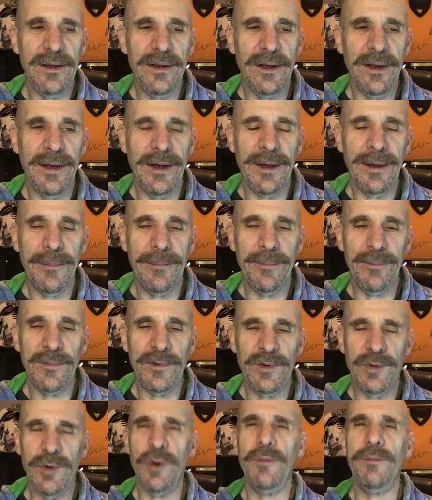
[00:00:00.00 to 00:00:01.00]
um,
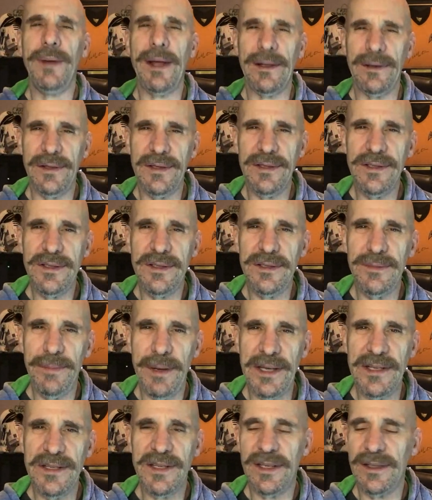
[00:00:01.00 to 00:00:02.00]
grew melons
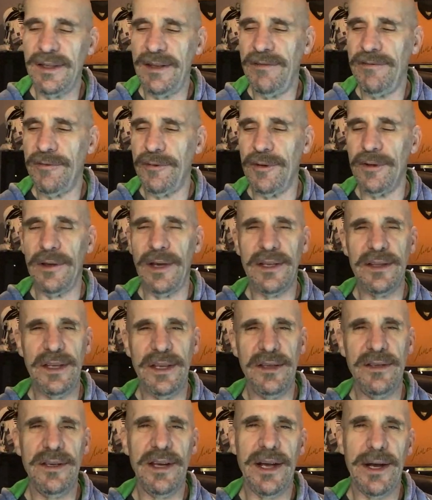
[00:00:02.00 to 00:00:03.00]
basically for like
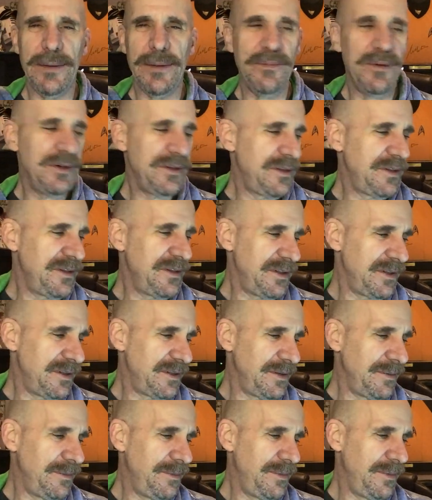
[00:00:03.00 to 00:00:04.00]
the entire prison
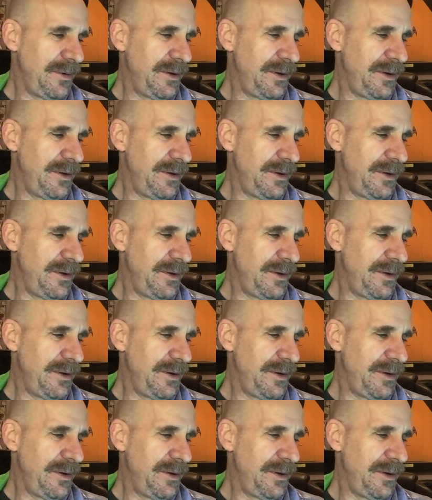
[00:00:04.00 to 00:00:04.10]
system.